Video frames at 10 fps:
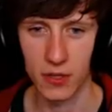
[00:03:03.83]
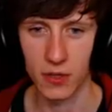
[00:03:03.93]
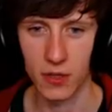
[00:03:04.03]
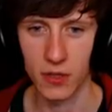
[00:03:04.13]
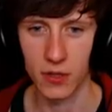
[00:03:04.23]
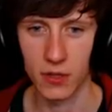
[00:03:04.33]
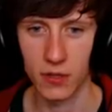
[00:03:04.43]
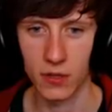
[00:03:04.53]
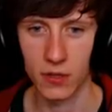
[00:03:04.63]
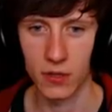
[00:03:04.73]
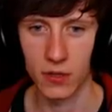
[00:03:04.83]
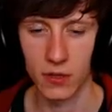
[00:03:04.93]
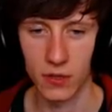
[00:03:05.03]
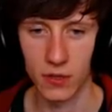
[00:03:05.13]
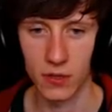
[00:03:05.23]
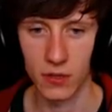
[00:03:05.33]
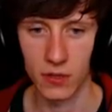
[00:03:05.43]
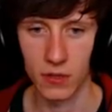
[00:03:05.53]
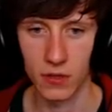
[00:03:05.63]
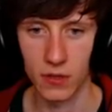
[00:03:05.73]

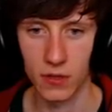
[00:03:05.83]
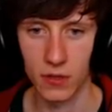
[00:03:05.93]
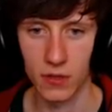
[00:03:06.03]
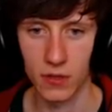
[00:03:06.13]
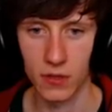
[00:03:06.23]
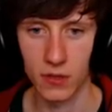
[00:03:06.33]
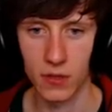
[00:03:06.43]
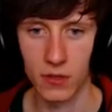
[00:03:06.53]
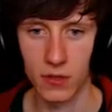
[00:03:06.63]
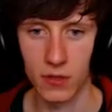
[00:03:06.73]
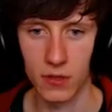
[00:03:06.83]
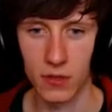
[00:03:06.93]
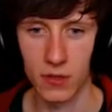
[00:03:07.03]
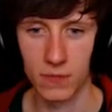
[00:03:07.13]
Nobody speaks.